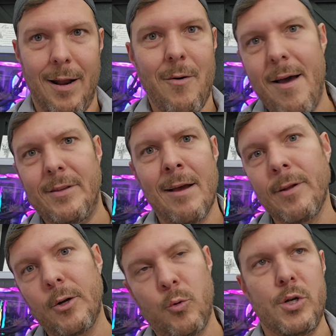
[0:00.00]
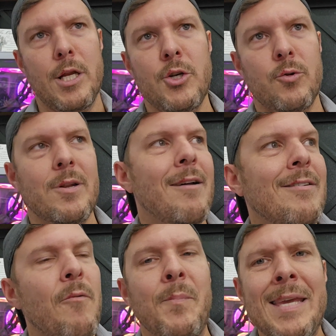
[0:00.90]
I don't have to have, like, credentials. I don't have
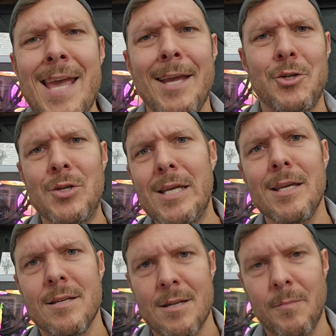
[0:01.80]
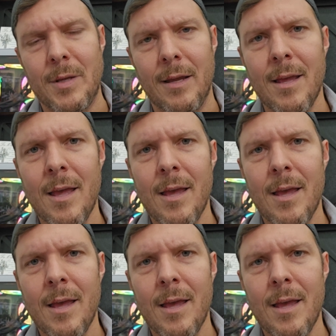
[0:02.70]
to have a PhD in something